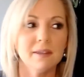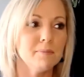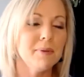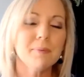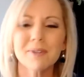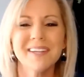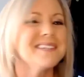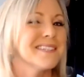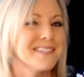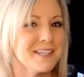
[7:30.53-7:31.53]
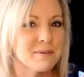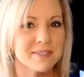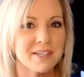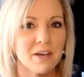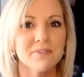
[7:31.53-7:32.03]
people like to see
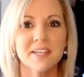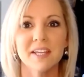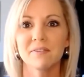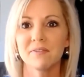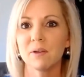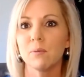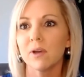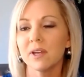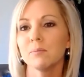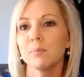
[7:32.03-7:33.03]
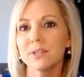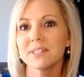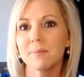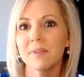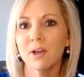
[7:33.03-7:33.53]
themselves. And if they can put
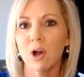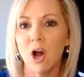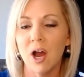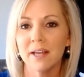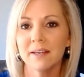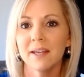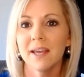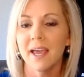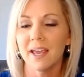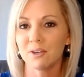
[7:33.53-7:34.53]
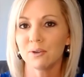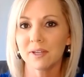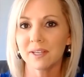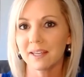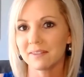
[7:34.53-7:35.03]
something on and you
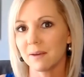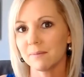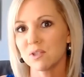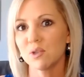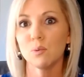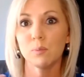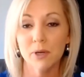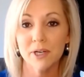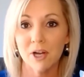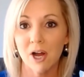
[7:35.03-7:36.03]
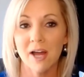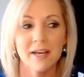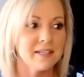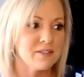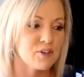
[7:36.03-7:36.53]
can get them to put it
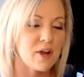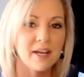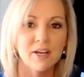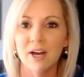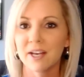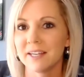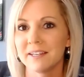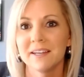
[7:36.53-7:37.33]
on and try it on